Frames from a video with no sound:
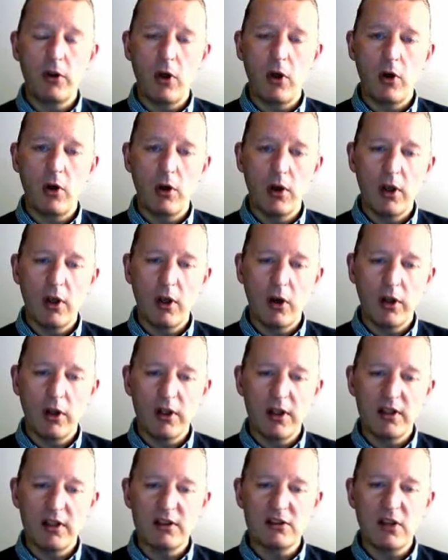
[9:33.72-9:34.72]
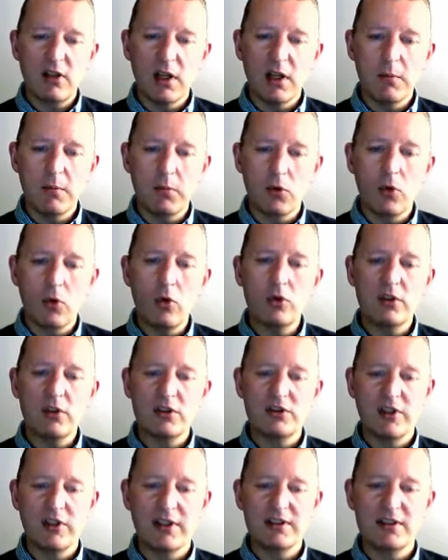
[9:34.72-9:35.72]
but in a slightly
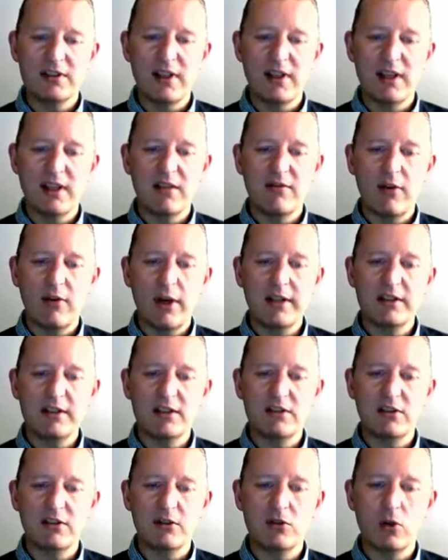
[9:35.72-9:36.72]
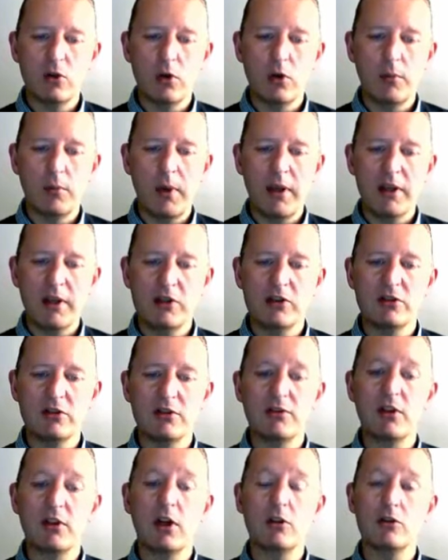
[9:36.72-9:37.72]
broader sense, they invite us to talk about
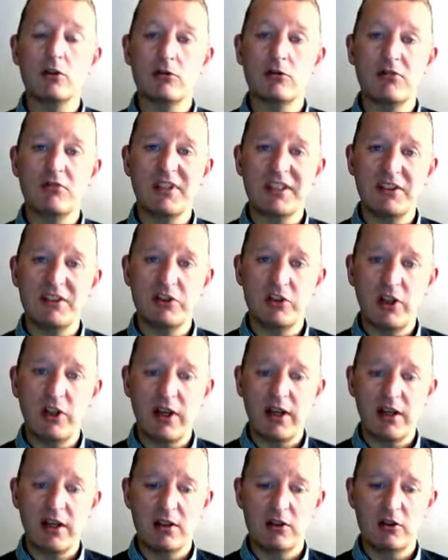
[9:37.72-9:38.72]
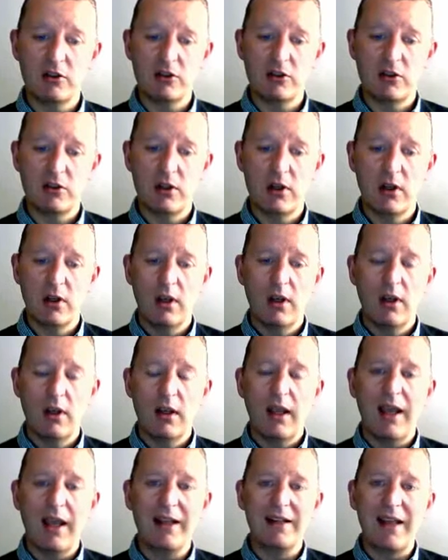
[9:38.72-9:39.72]
issues of cultural exchange
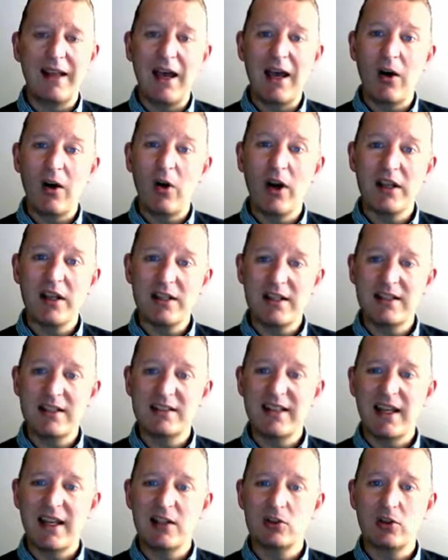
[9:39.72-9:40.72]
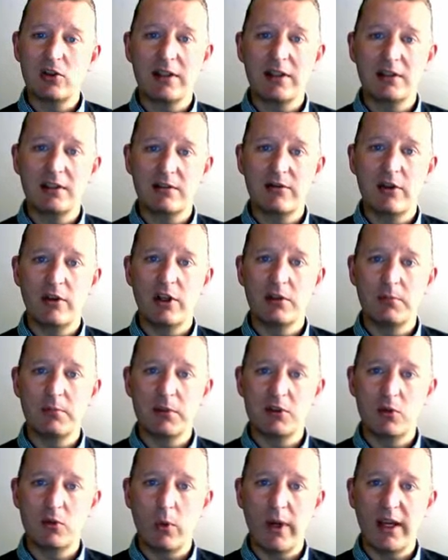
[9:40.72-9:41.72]
and how ideas get
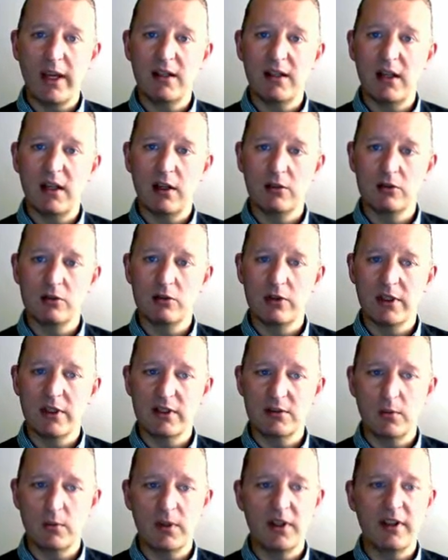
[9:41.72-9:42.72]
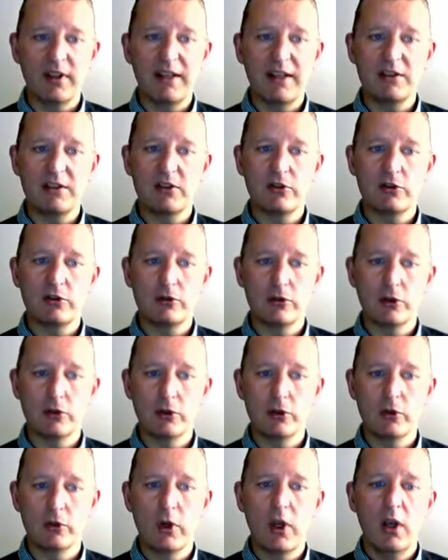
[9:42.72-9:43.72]
transferred between countries, whether that's
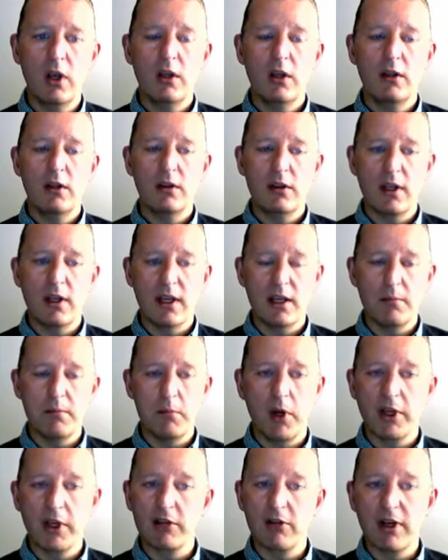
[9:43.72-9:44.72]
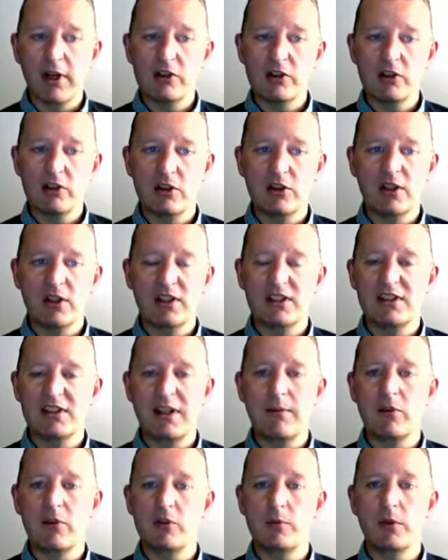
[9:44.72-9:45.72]
through the migration
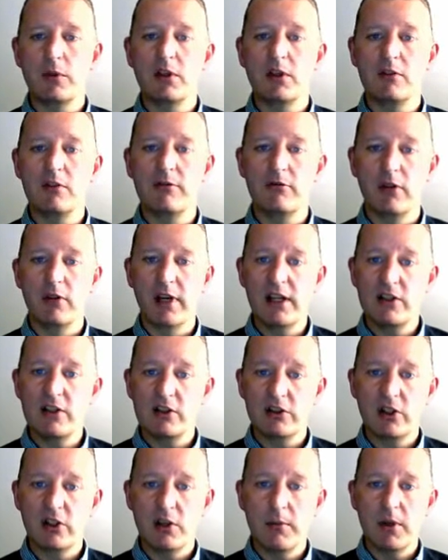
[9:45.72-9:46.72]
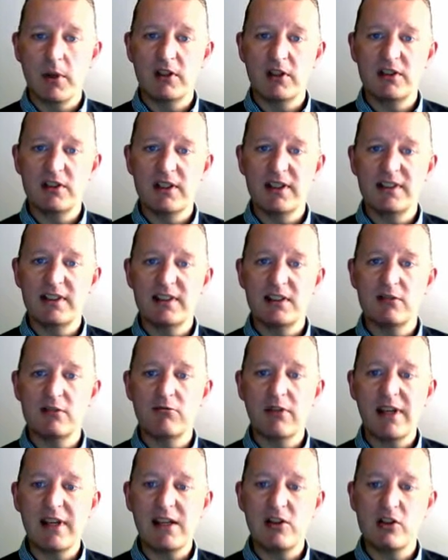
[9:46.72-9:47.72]
and establishment of religious
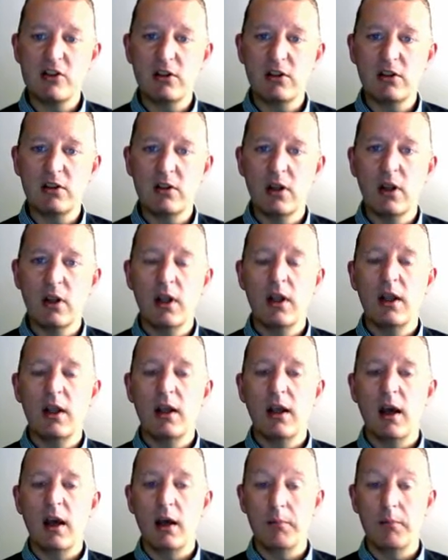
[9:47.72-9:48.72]
communities in a region